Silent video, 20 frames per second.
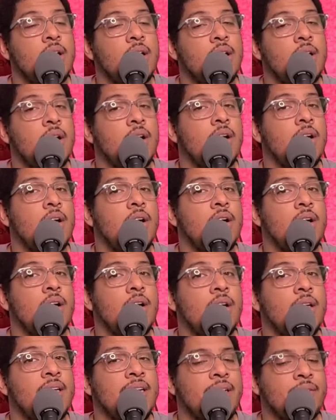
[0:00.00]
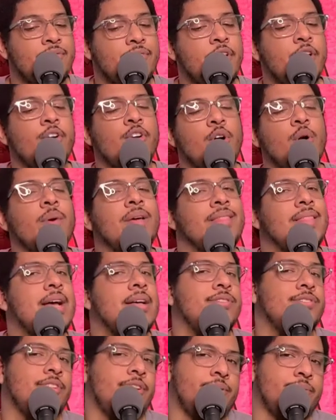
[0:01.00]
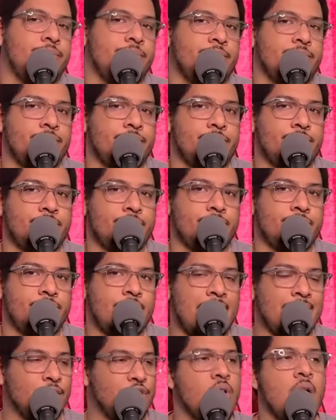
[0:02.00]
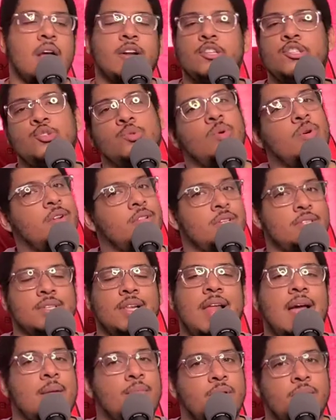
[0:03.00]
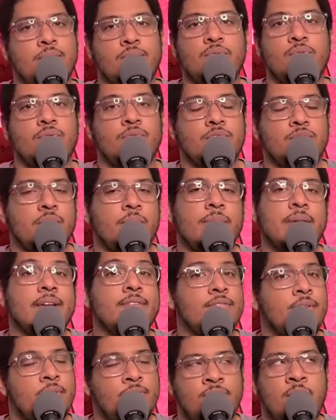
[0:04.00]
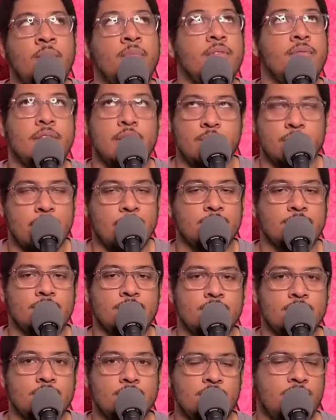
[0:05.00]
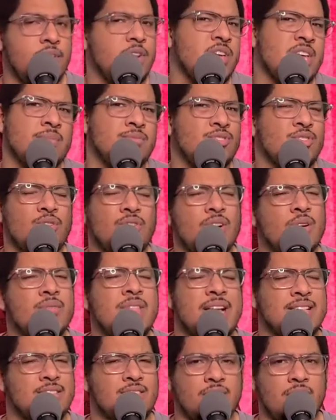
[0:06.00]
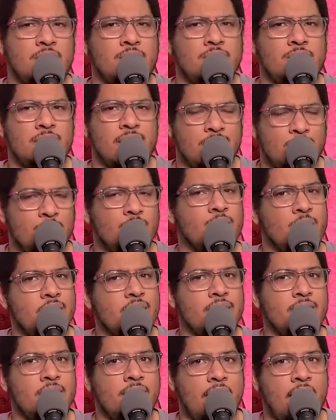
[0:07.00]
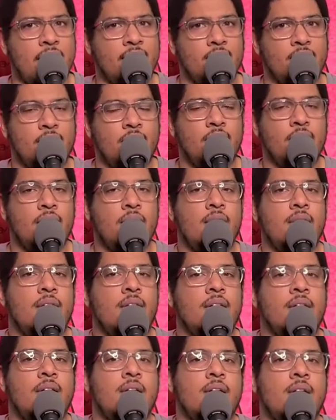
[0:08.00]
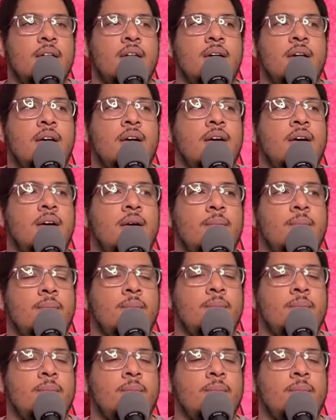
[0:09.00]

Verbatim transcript: uh, if they're going that slow and trying to do all these elaborate moves from the from, from the video games. So video games don't go that slow; they go quicker than that. Um,